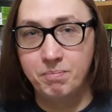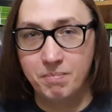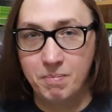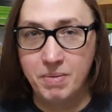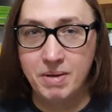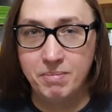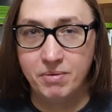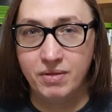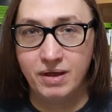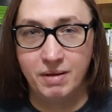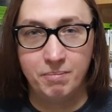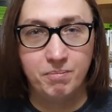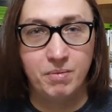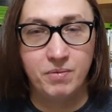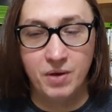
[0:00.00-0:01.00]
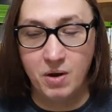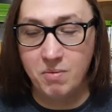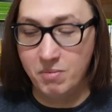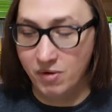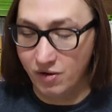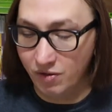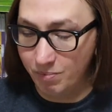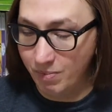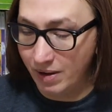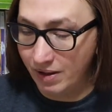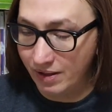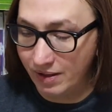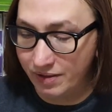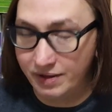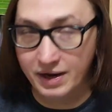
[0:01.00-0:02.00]
people that know more about
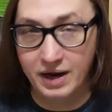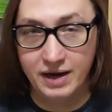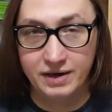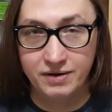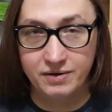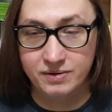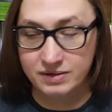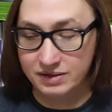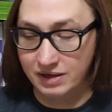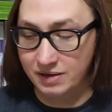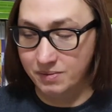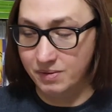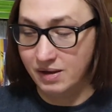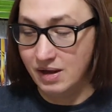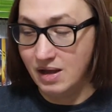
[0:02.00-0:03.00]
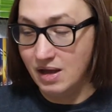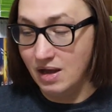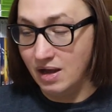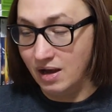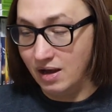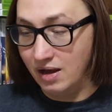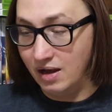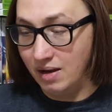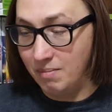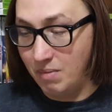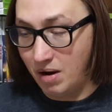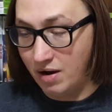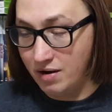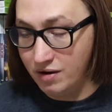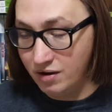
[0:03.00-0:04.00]
that than I do. So
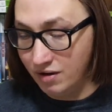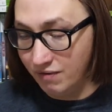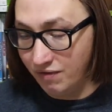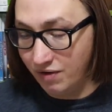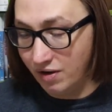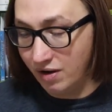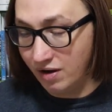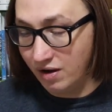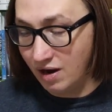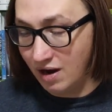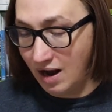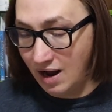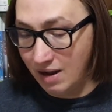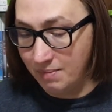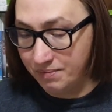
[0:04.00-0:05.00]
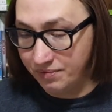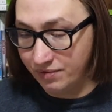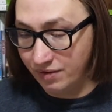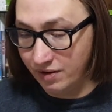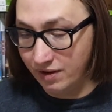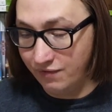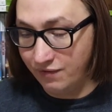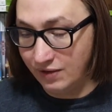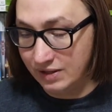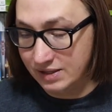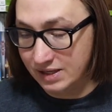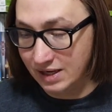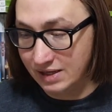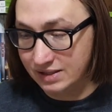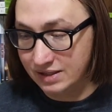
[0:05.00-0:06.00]
another absolutely
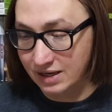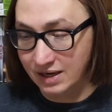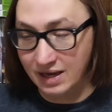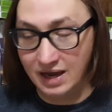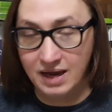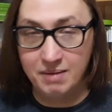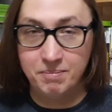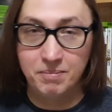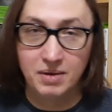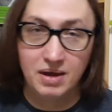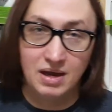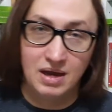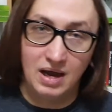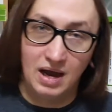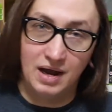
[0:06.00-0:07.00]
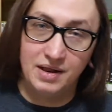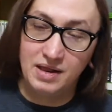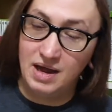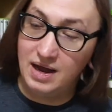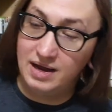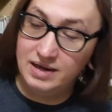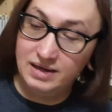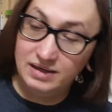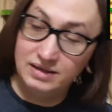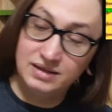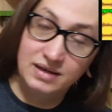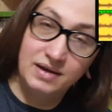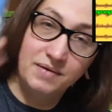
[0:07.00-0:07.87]
fantastic game, and that is